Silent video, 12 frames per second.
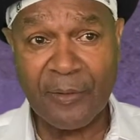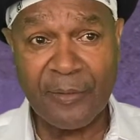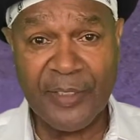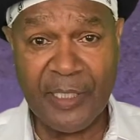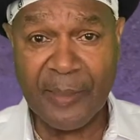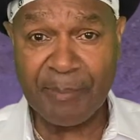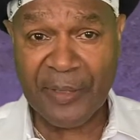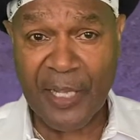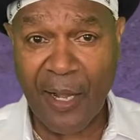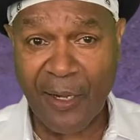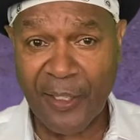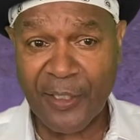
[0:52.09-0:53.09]
deep
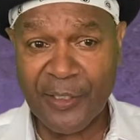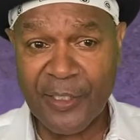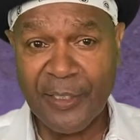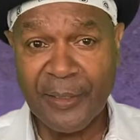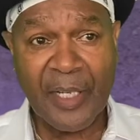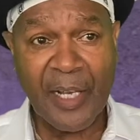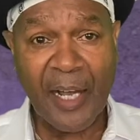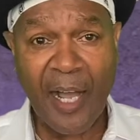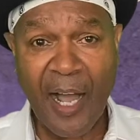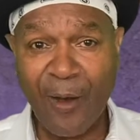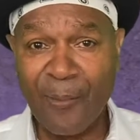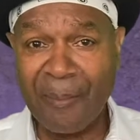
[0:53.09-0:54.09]
yard.
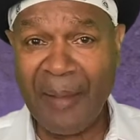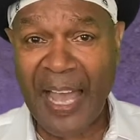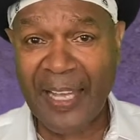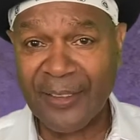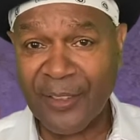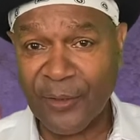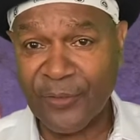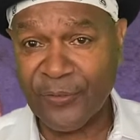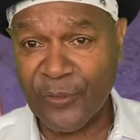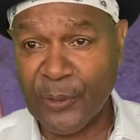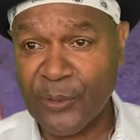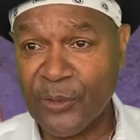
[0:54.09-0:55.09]
Out back, there are
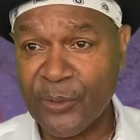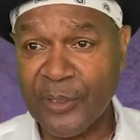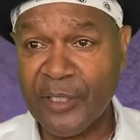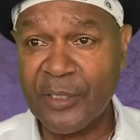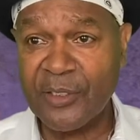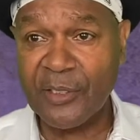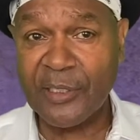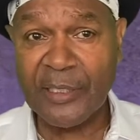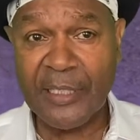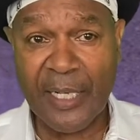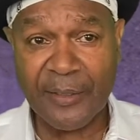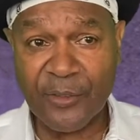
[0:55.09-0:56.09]
fruit trees and
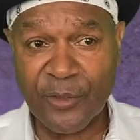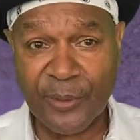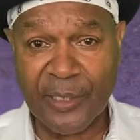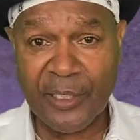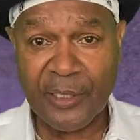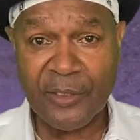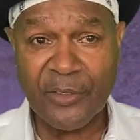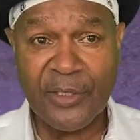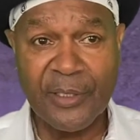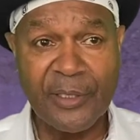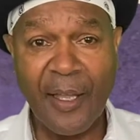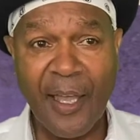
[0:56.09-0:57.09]
nut trees.
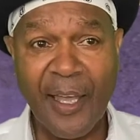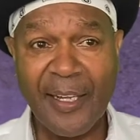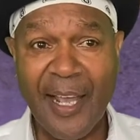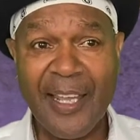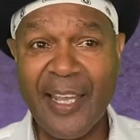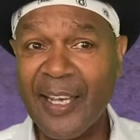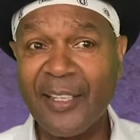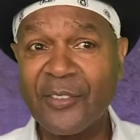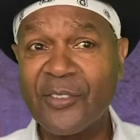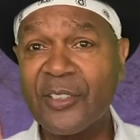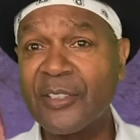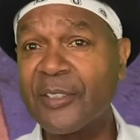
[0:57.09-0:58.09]
And I asked,
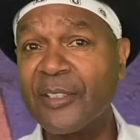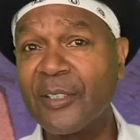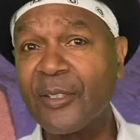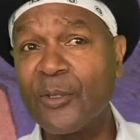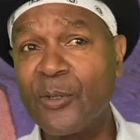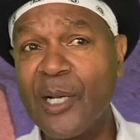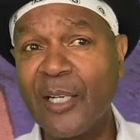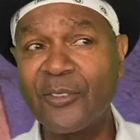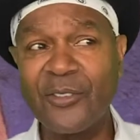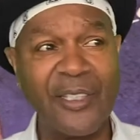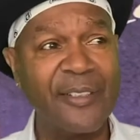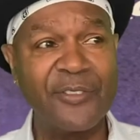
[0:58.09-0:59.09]
who else
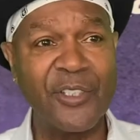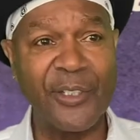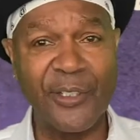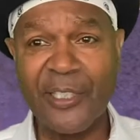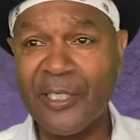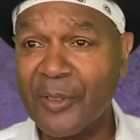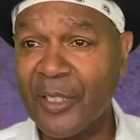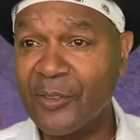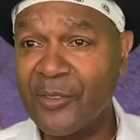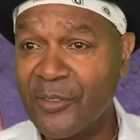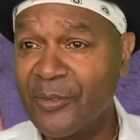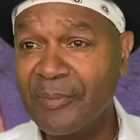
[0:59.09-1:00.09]
lives here?
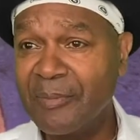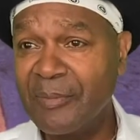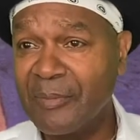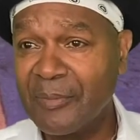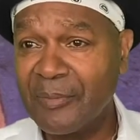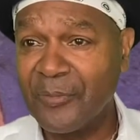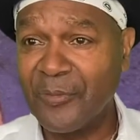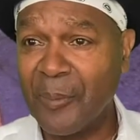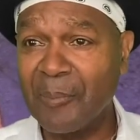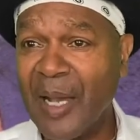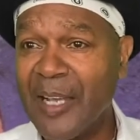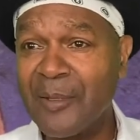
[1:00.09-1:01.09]
Because from
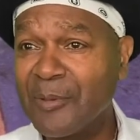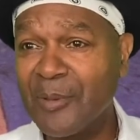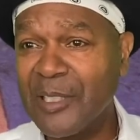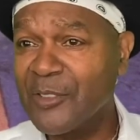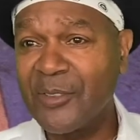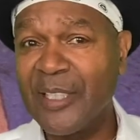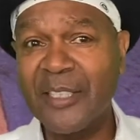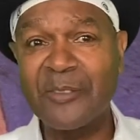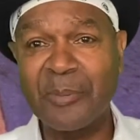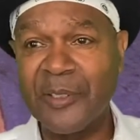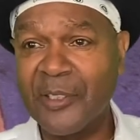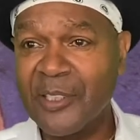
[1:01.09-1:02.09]
my recent
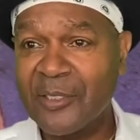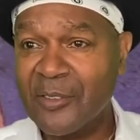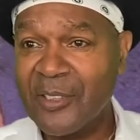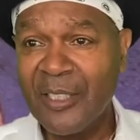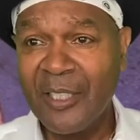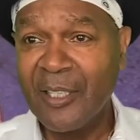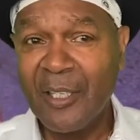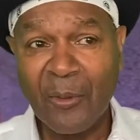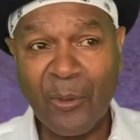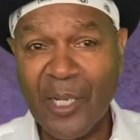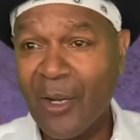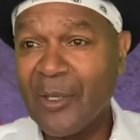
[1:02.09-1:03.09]
experience,
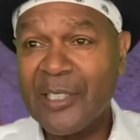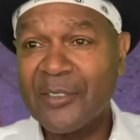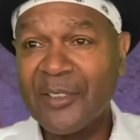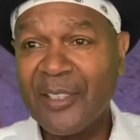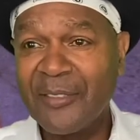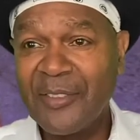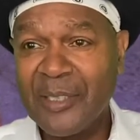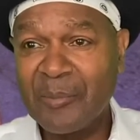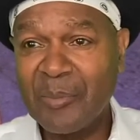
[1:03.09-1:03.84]
we always lived in